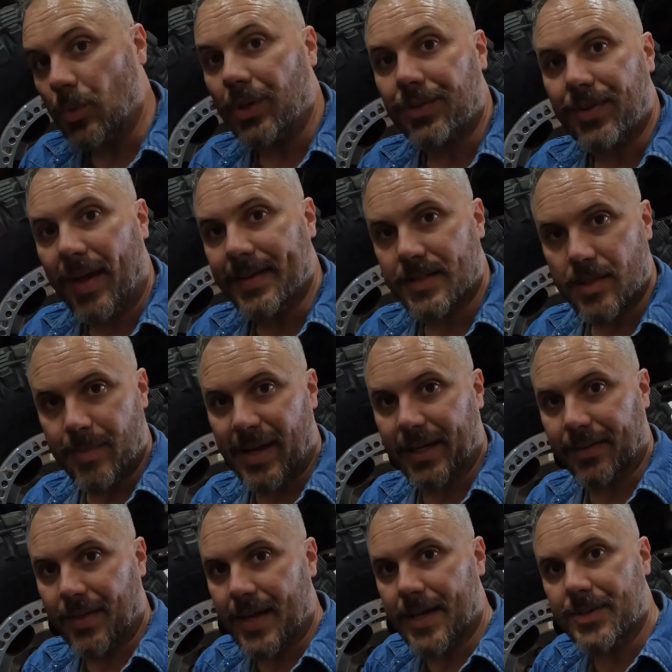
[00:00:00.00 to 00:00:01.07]
real tight to the
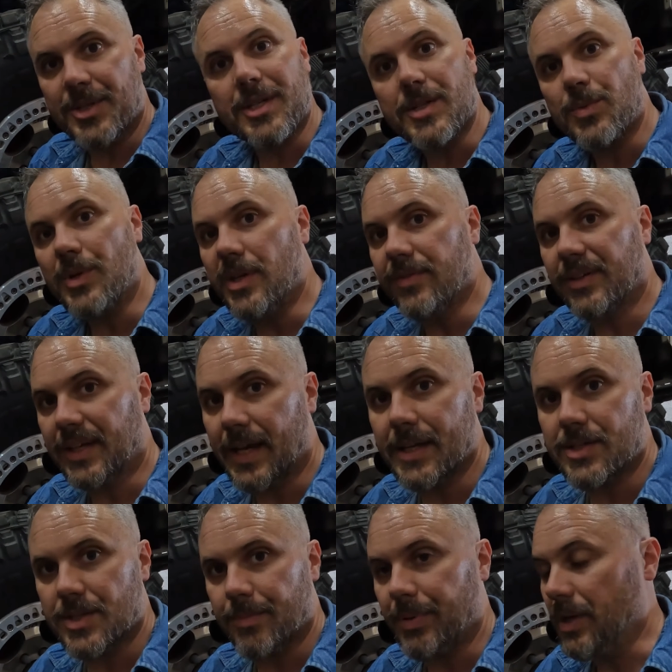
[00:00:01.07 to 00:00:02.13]
back of the housing is when you've
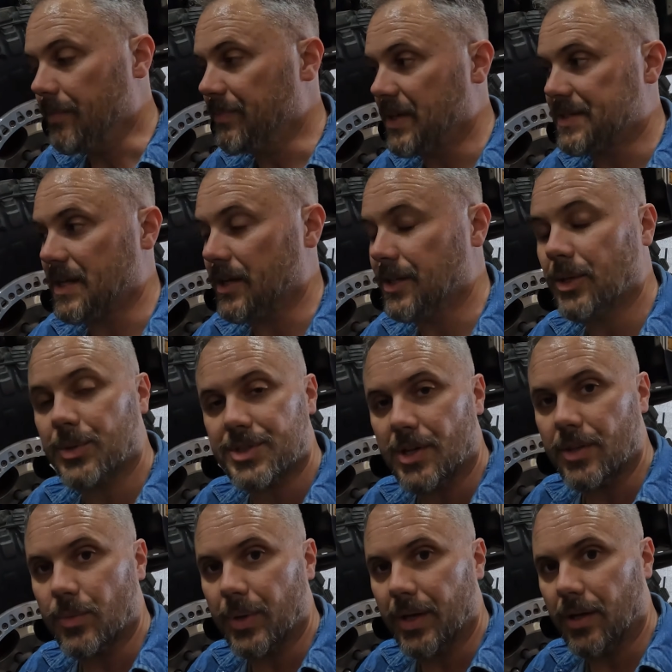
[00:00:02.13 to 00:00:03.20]
engaged the pump. That's how you know
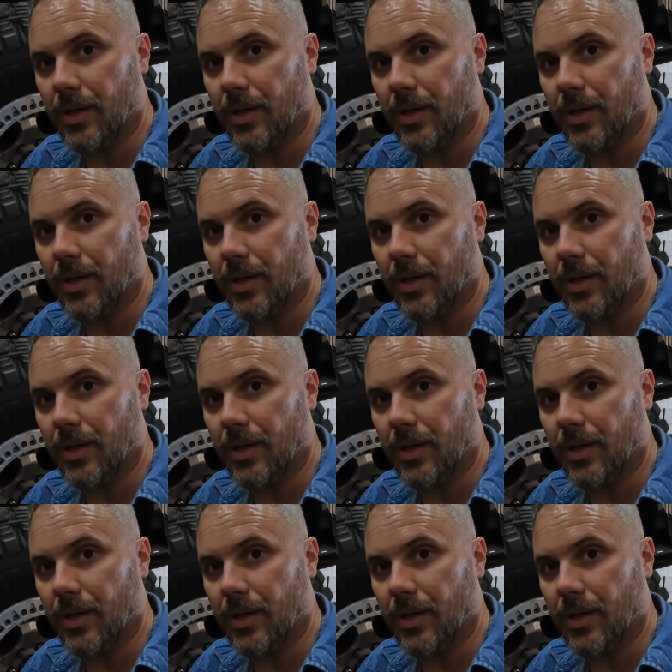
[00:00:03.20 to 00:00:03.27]
it's all the way